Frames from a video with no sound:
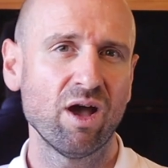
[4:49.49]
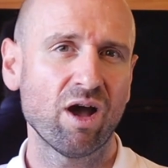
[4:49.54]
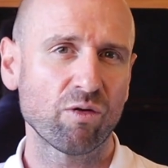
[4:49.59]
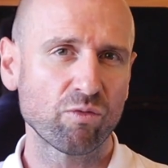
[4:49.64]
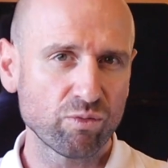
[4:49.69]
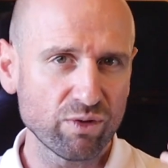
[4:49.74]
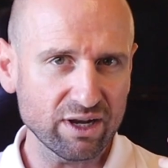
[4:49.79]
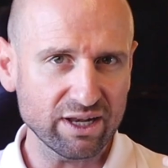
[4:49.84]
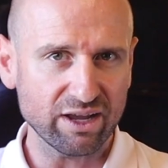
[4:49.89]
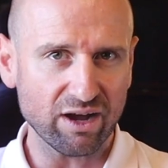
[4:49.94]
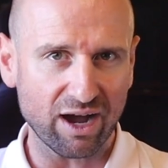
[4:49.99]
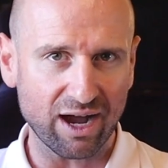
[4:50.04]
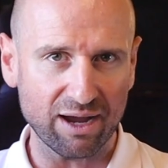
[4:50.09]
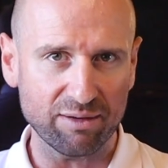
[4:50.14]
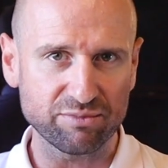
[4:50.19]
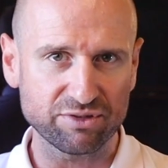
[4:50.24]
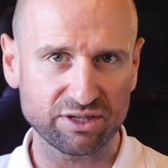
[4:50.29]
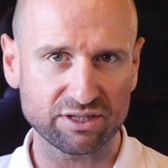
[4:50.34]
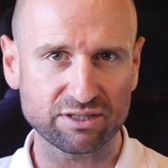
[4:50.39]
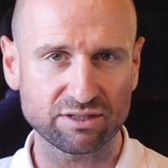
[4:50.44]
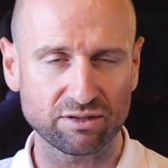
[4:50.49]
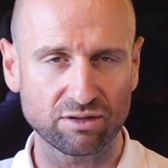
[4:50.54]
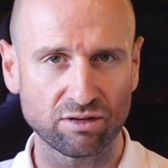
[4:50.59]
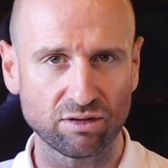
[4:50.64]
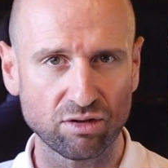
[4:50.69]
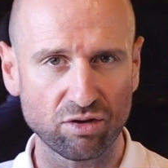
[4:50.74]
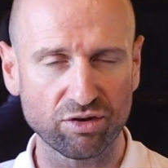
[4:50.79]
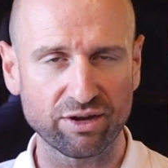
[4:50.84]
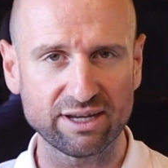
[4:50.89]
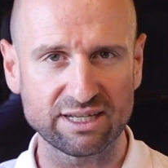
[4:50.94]
Really, I'm just
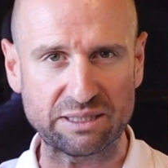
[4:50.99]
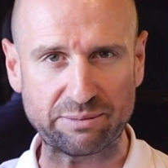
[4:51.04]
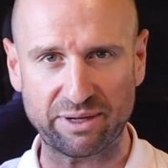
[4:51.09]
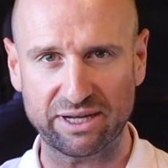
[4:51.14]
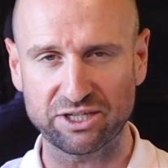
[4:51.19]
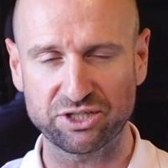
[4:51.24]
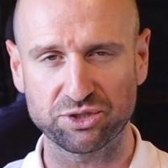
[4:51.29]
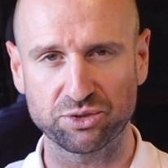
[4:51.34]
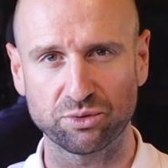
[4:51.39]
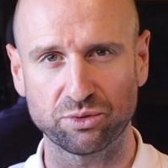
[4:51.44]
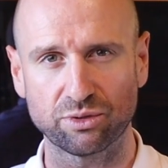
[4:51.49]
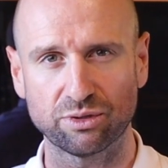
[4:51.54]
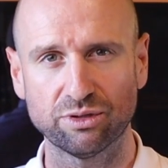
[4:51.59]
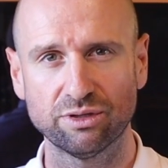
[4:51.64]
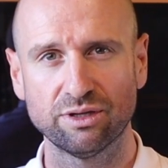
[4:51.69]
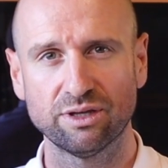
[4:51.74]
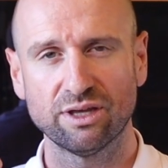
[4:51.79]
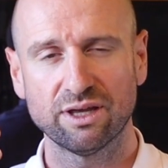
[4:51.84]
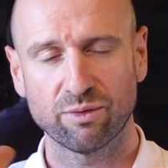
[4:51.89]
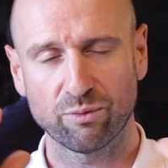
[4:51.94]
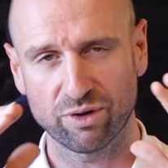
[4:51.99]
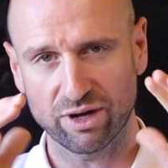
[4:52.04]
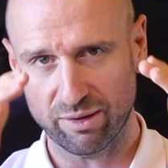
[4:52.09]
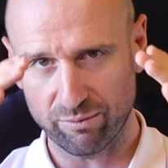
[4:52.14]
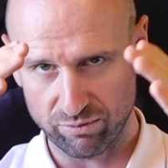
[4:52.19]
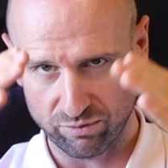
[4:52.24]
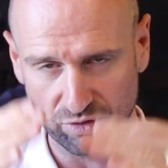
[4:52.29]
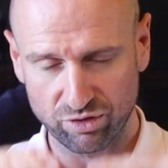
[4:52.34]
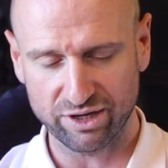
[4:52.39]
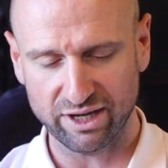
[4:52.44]
looking to make sure when
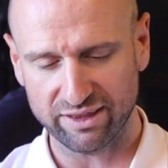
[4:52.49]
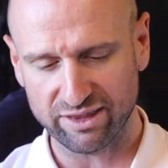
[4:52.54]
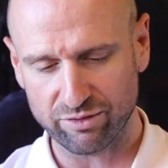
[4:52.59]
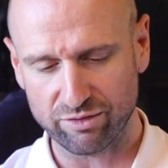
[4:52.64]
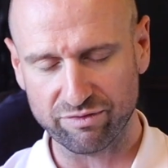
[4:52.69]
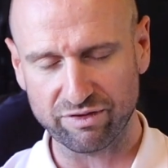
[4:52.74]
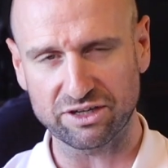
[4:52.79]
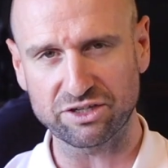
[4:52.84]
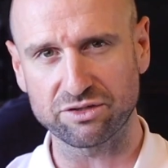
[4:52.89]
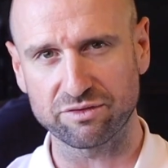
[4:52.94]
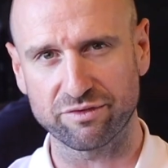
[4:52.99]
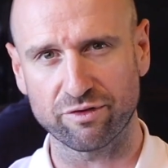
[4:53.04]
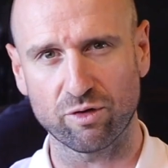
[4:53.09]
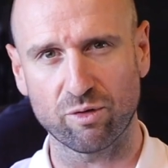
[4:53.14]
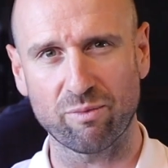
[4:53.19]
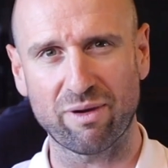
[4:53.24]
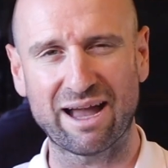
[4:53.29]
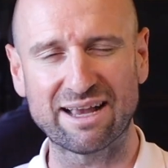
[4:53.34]
I'm looking at the reflection form,